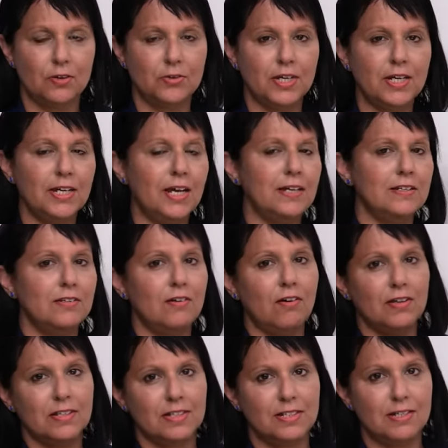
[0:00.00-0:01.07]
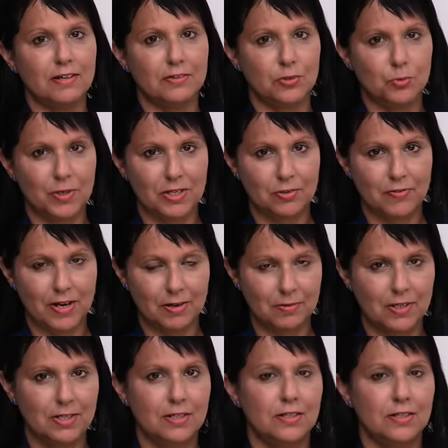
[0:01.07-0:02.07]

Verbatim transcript: Okay, and not the other way around.